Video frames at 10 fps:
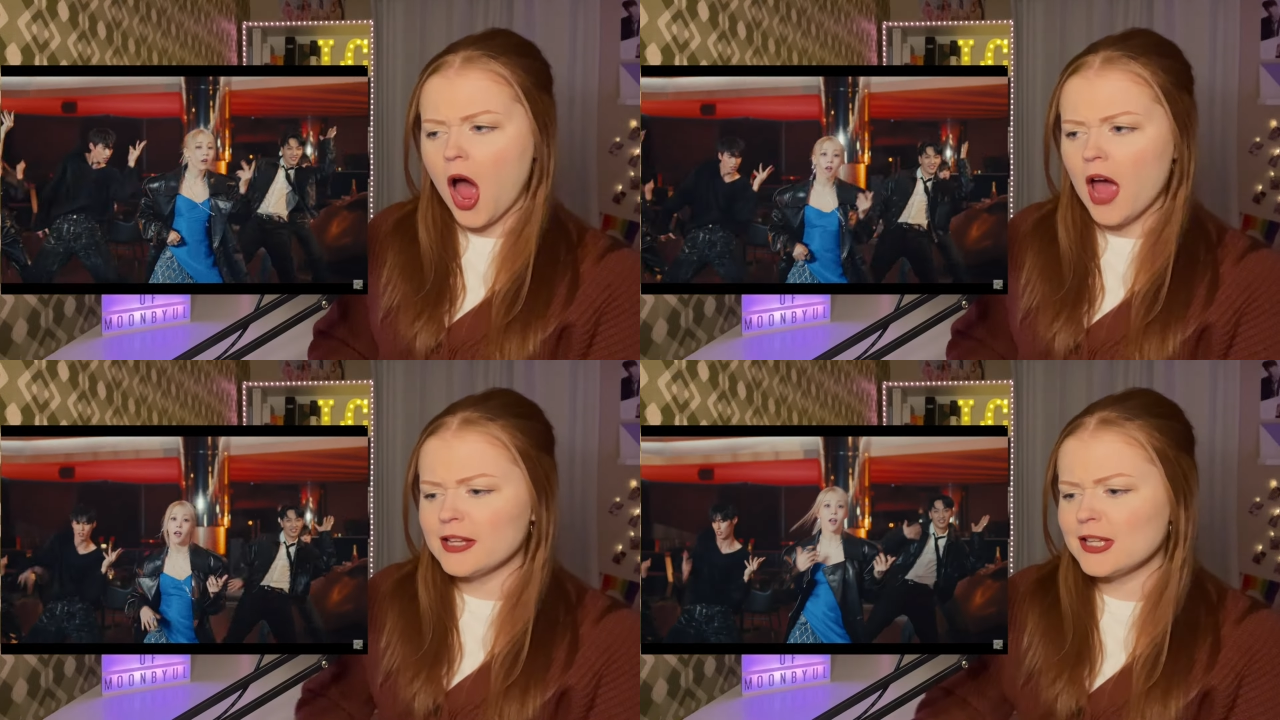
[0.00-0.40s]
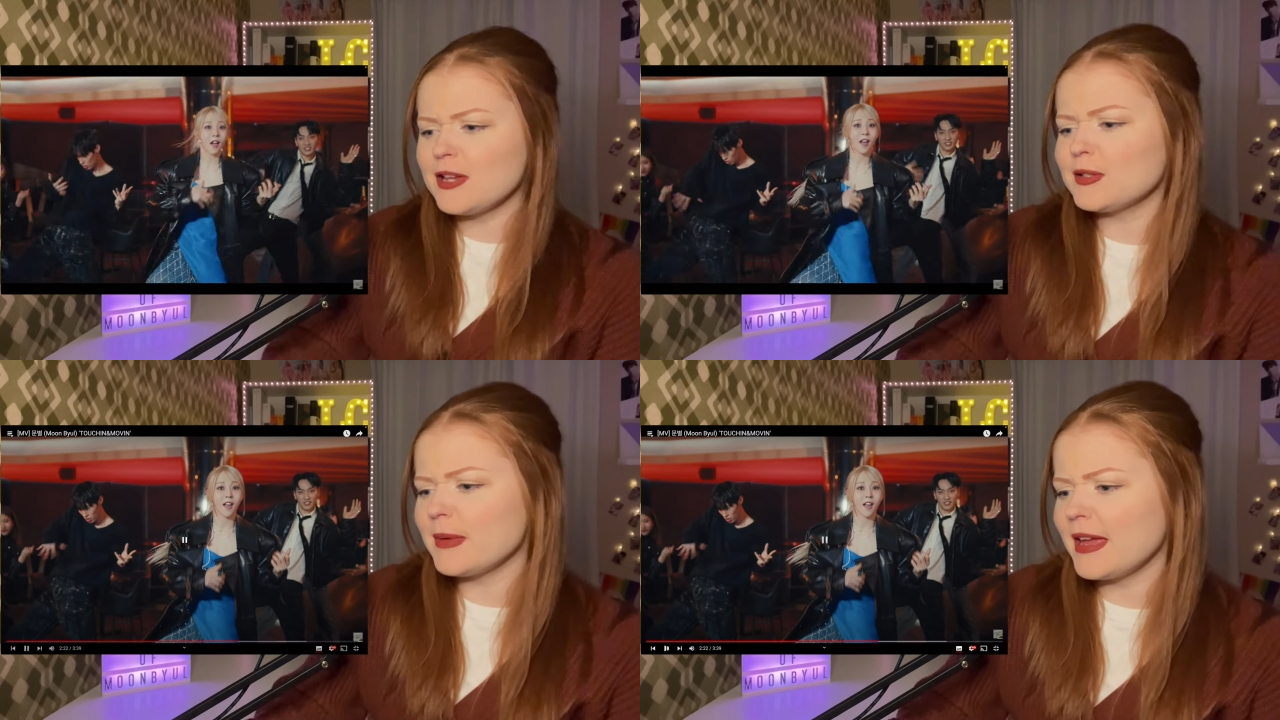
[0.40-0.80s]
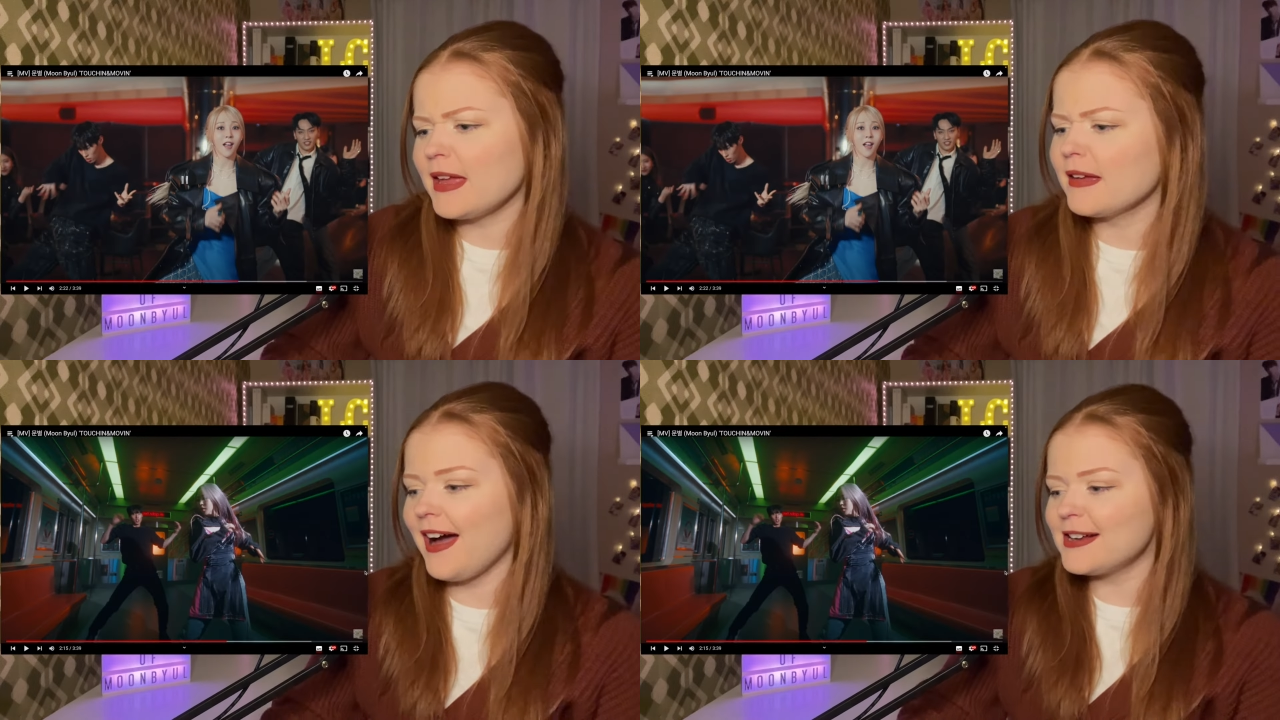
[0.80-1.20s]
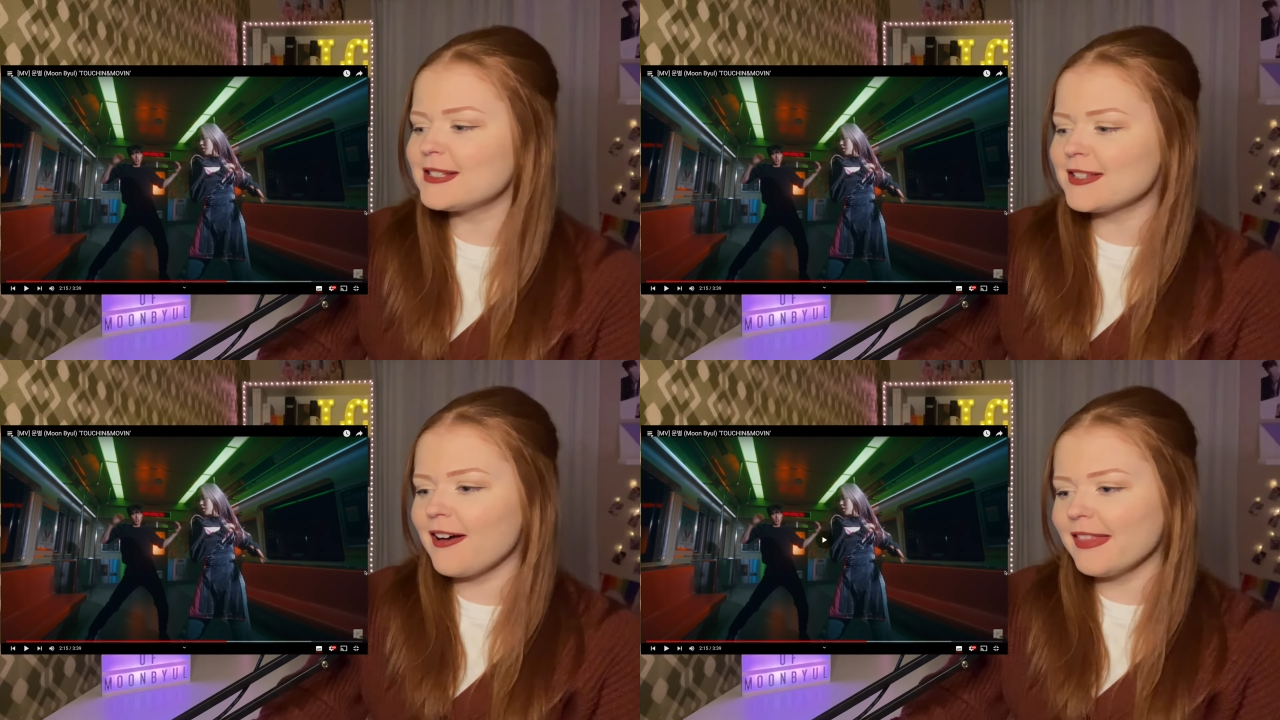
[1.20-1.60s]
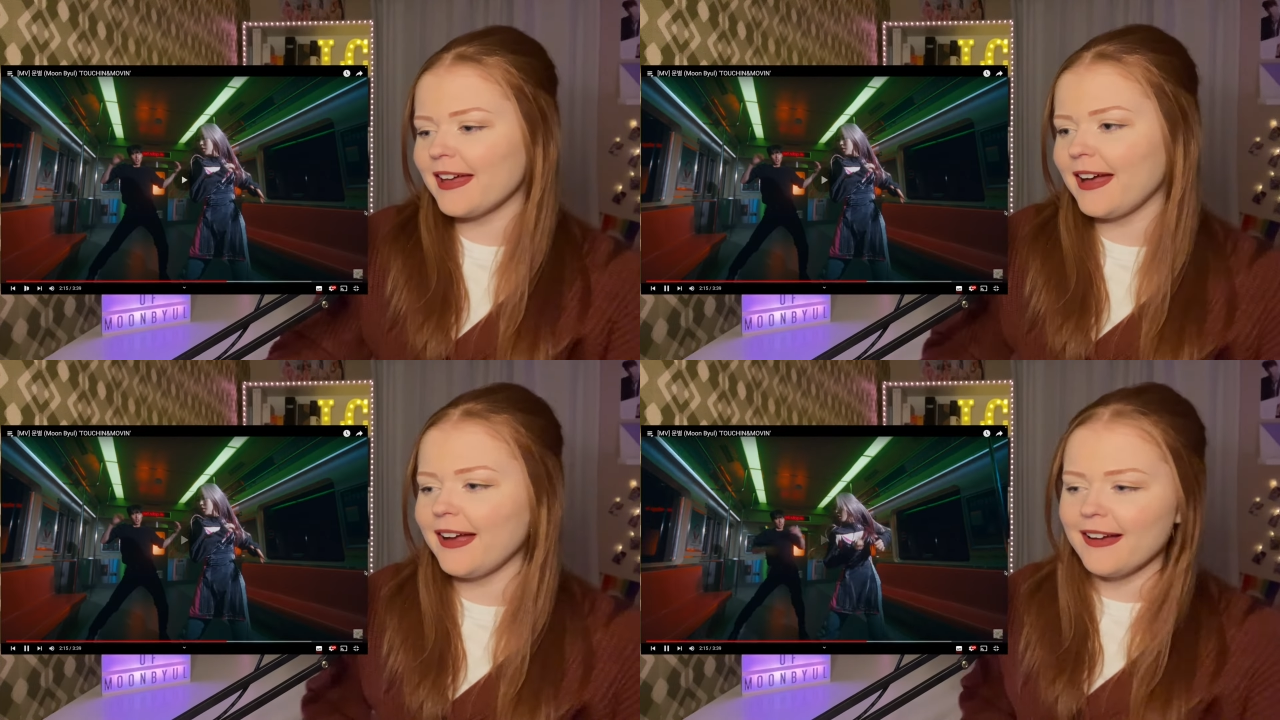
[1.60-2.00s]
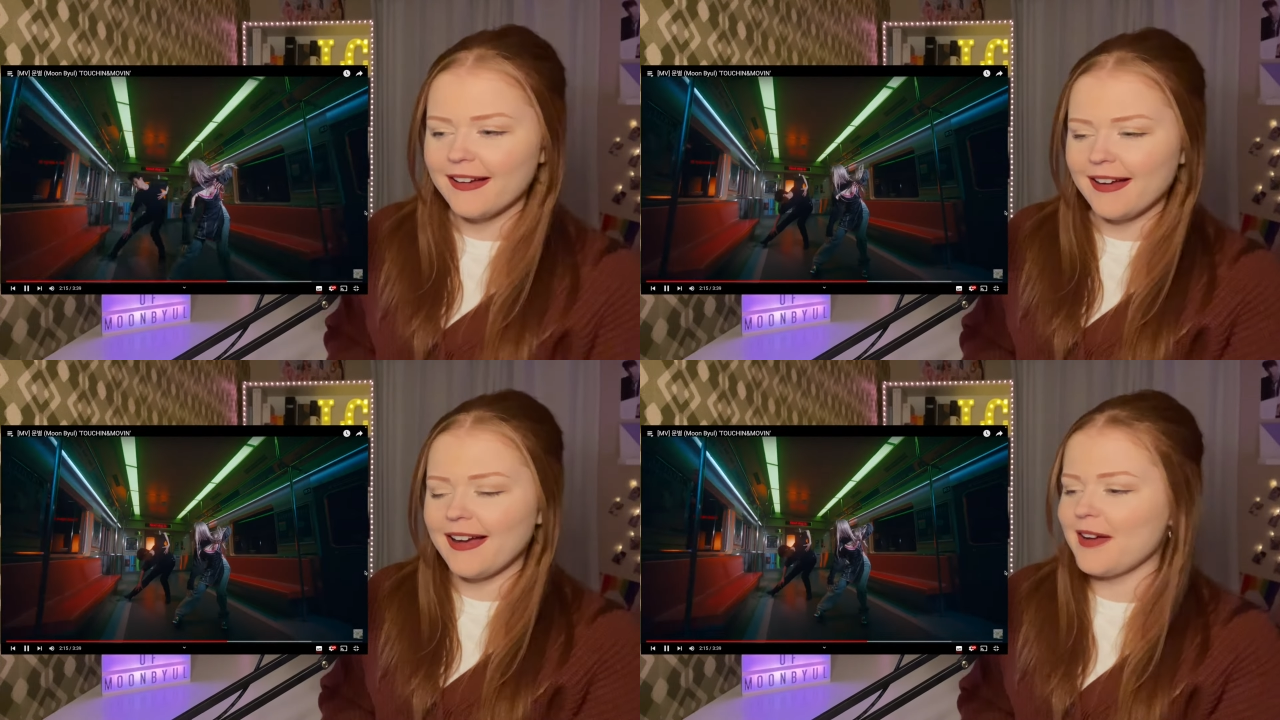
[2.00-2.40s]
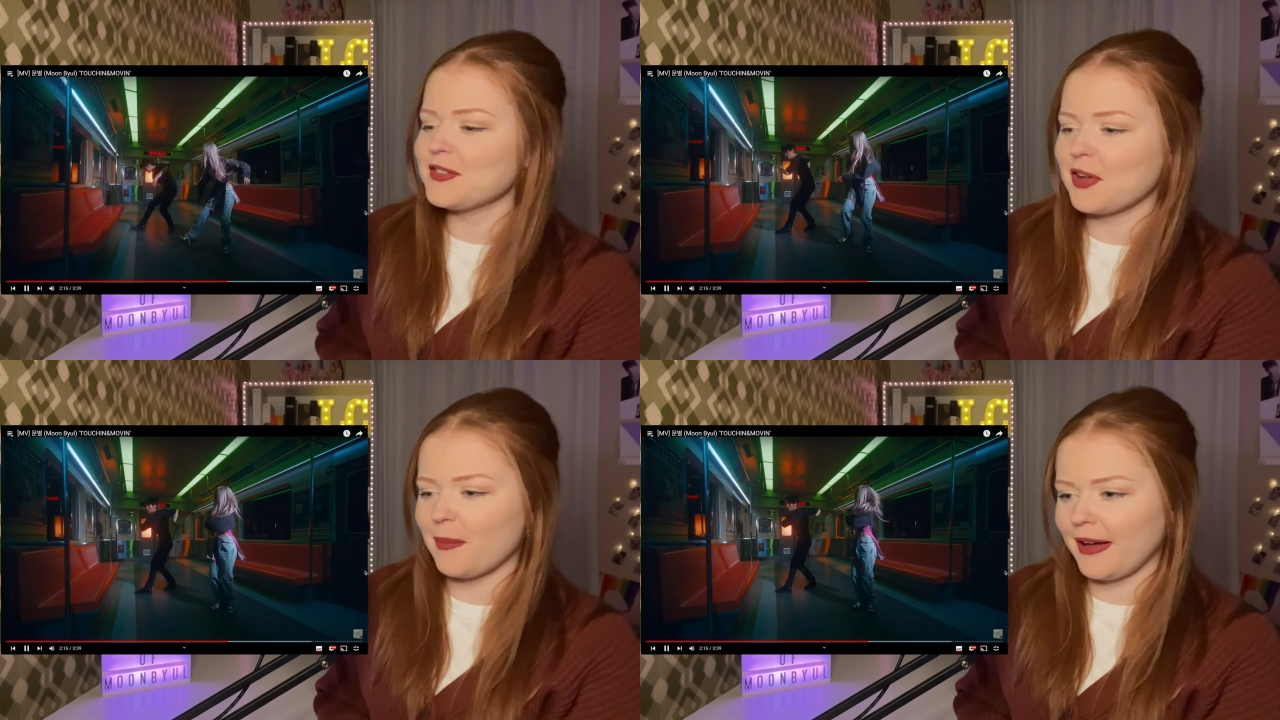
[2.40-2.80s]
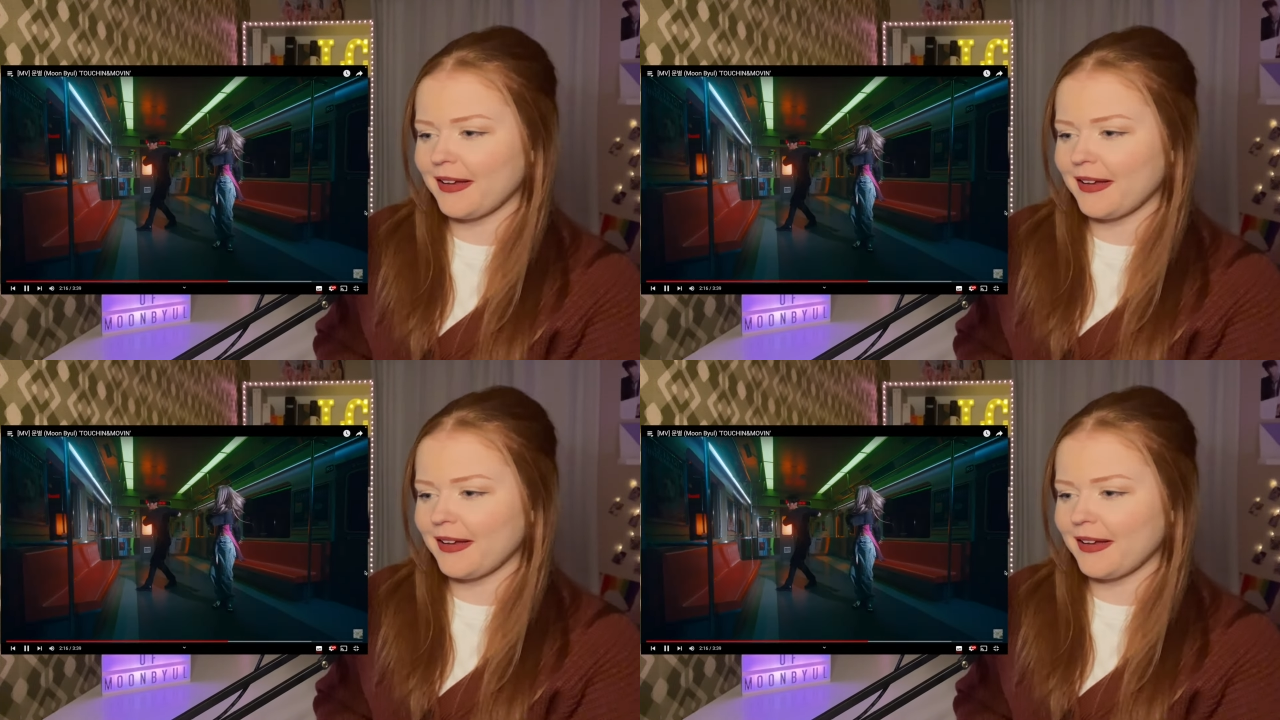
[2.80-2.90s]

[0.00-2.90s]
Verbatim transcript: Excuse me. I saw that. I have to go back.